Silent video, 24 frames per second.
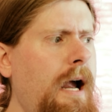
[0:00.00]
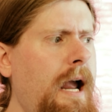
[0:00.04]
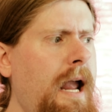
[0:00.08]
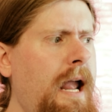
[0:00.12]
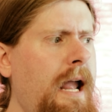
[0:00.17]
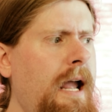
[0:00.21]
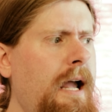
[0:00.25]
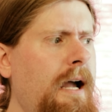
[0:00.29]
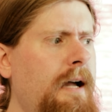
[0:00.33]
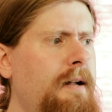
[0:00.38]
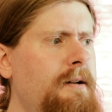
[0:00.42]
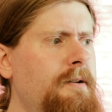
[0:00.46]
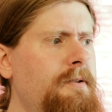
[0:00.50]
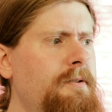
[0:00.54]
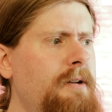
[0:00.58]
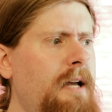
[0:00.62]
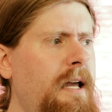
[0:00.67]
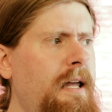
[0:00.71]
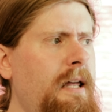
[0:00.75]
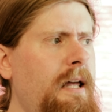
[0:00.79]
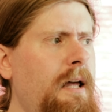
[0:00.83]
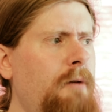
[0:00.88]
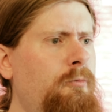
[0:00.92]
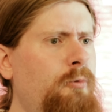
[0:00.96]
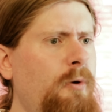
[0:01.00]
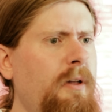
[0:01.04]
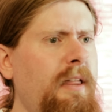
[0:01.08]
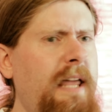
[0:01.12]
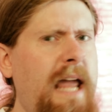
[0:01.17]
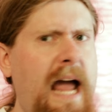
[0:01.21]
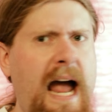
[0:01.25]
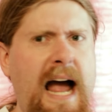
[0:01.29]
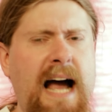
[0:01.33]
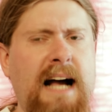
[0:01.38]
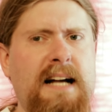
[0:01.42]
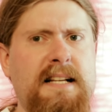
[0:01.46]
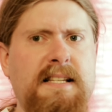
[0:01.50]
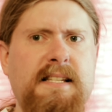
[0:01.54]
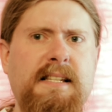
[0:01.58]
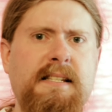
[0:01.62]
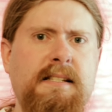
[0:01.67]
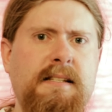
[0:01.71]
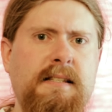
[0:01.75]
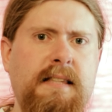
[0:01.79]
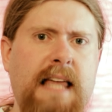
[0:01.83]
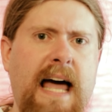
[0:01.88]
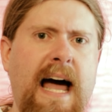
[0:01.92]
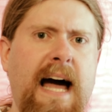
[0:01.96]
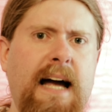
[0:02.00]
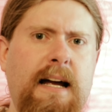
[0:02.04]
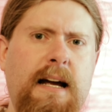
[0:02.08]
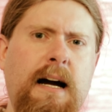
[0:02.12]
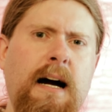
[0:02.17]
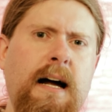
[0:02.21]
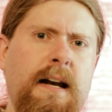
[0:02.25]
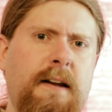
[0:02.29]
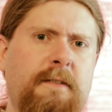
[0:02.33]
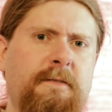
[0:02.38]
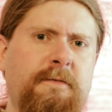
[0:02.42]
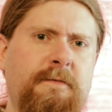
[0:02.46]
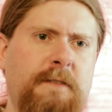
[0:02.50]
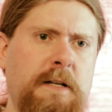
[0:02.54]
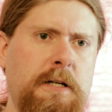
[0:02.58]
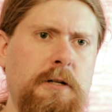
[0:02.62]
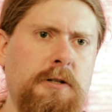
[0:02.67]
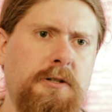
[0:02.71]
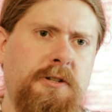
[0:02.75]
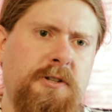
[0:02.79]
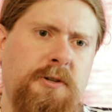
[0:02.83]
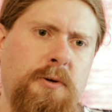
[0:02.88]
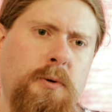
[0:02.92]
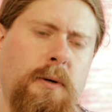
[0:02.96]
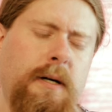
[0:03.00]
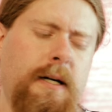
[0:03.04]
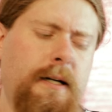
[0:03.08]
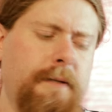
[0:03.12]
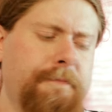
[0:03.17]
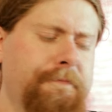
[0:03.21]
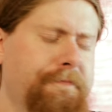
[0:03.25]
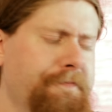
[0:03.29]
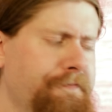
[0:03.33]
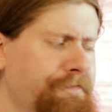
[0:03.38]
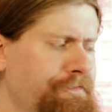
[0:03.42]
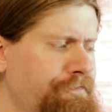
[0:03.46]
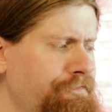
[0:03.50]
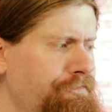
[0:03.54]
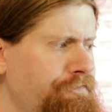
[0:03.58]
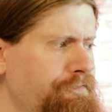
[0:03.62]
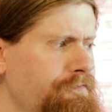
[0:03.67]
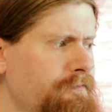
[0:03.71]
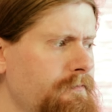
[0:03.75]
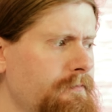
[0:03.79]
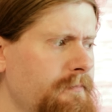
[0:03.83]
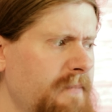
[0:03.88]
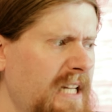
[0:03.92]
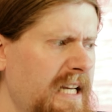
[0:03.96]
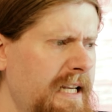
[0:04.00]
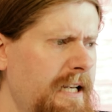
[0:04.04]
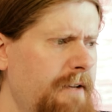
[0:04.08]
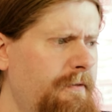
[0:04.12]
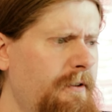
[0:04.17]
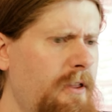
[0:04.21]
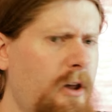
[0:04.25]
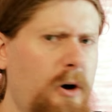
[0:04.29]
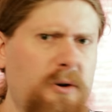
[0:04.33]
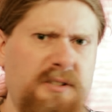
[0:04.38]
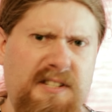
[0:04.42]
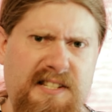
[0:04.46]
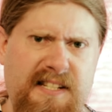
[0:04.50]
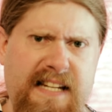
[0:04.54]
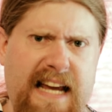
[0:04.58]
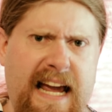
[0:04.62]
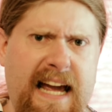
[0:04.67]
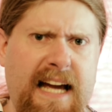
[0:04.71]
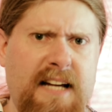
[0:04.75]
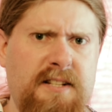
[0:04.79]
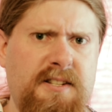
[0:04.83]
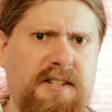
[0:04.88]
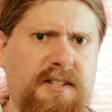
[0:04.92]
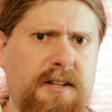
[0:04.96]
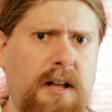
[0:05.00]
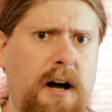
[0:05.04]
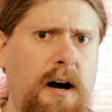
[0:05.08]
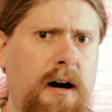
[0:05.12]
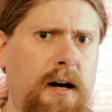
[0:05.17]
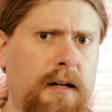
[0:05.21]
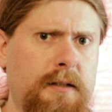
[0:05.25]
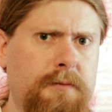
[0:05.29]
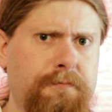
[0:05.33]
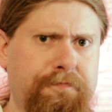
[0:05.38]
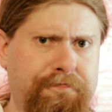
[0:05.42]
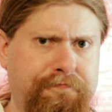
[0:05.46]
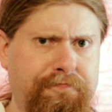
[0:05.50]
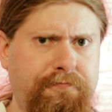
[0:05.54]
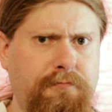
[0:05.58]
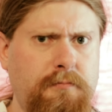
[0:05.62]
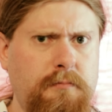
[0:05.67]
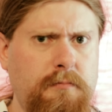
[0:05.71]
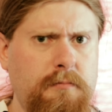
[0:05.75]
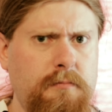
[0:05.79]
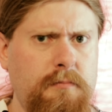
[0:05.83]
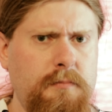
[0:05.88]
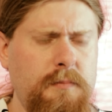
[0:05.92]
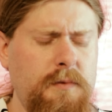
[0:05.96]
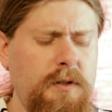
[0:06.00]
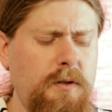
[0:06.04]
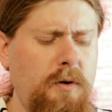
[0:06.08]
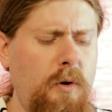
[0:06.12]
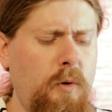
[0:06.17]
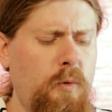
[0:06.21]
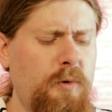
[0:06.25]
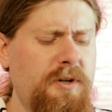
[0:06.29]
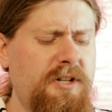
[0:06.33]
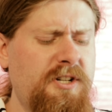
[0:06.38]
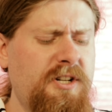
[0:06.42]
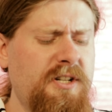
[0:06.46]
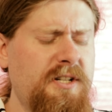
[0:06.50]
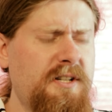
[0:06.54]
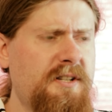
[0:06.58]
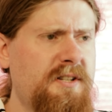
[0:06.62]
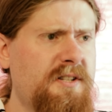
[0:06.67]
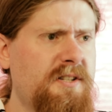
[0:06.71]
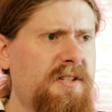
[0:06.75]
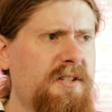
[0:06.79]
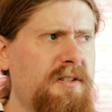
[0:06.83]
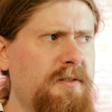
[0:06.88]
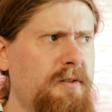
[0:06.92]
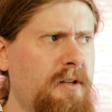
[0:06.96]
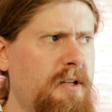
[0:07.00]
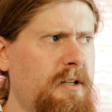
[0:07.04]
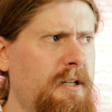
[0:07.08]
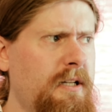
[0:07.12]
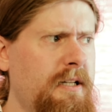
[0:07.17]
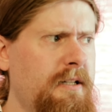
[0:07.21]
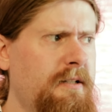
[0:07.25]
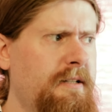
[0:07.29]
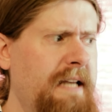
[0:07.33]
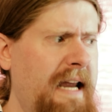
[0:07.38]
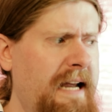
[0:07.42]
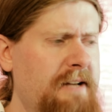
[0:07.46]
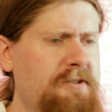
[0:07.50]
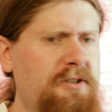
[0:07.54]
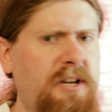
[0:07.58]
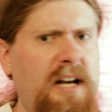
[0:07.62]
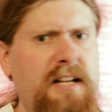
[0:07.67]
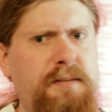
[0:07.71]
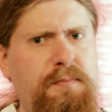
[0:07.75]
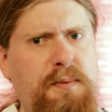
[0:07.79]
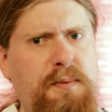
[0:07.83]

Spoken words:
And it really has that kind of feel to it, even though it's Dan Slott, Dan Slott's